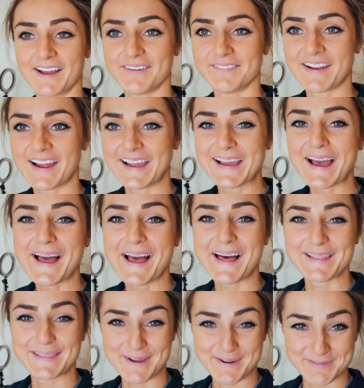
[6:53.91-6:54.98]
Right,
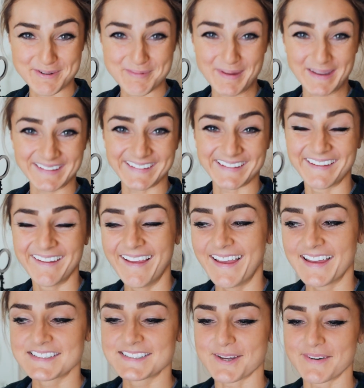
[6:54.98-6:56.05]
hello everybody.
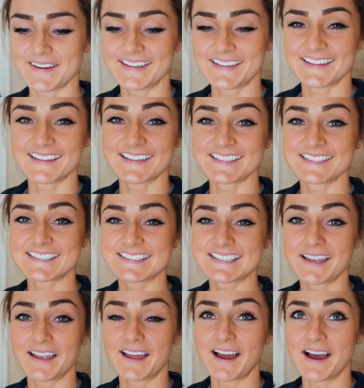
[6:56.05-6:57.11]
So it is
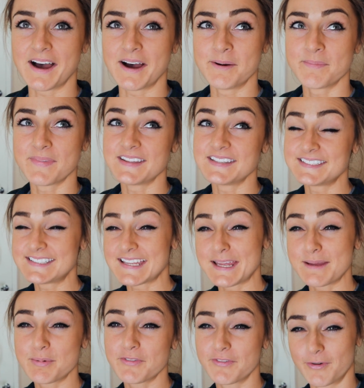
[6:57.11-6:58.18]
um, the
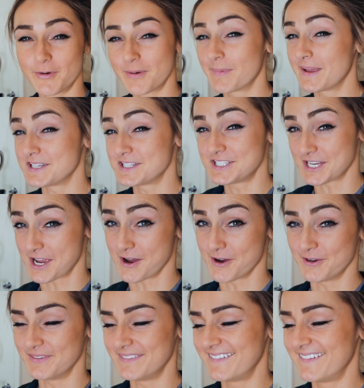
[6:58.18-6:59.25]
day before my
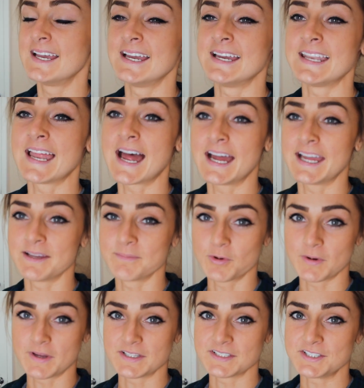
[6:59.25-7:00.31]
show, and I am
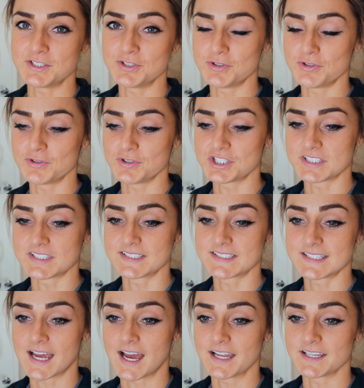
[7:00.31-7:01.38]
going to just
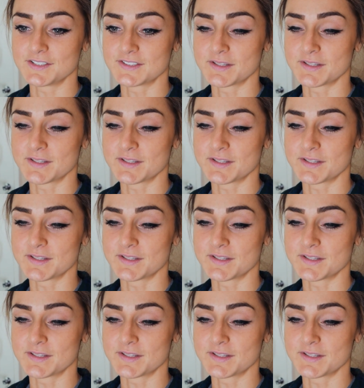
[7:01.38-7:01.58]
uh, do